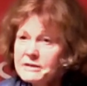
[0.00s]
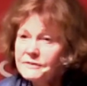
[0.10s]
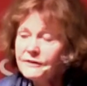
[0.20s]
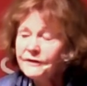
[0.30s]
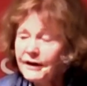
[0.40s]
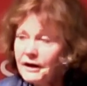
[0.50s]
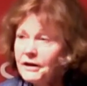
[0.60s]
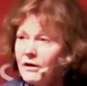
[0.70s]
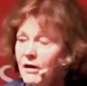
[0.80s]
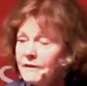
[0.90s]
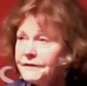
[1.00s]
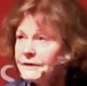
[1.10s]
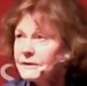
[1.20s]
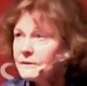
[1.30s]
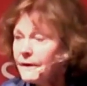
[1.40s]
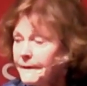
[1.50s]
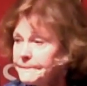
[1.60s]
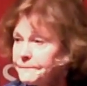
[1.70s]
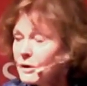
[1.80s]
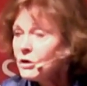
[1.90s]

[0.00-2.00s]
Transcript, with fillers: it's very often um,